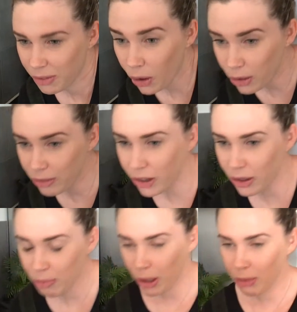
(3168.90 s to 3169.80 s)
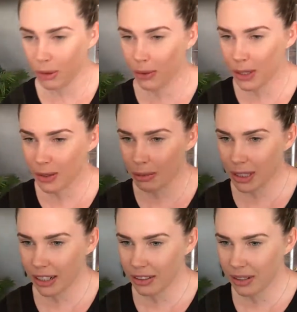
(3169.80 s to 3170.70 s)
Oh, you've got the purple sweet
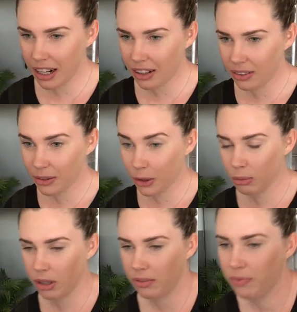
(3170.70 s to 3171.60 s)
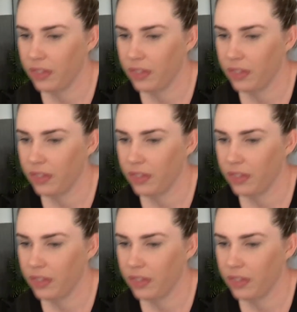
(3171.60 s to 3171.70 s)
potato as well, kumara.